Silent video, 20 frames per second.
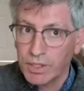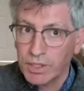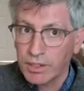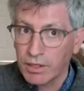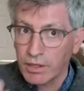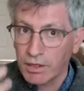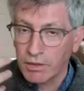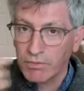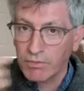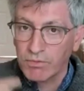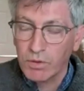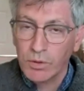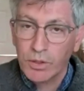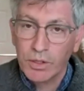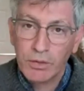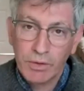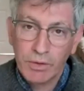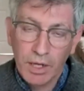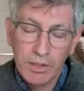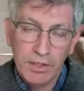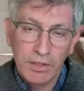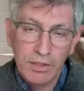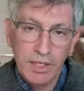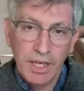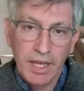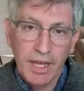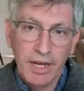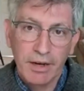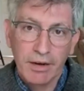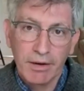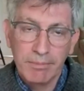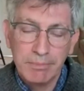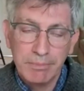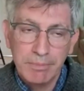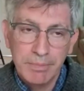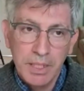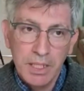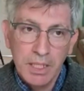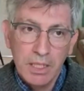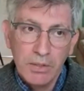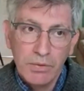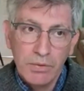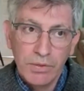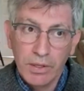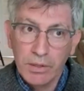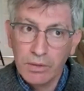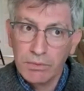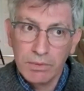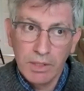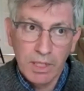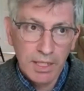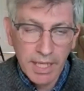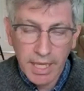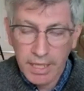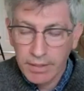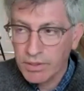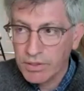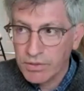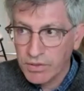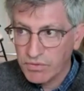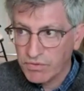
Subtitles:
that are floating around in the air. So again, this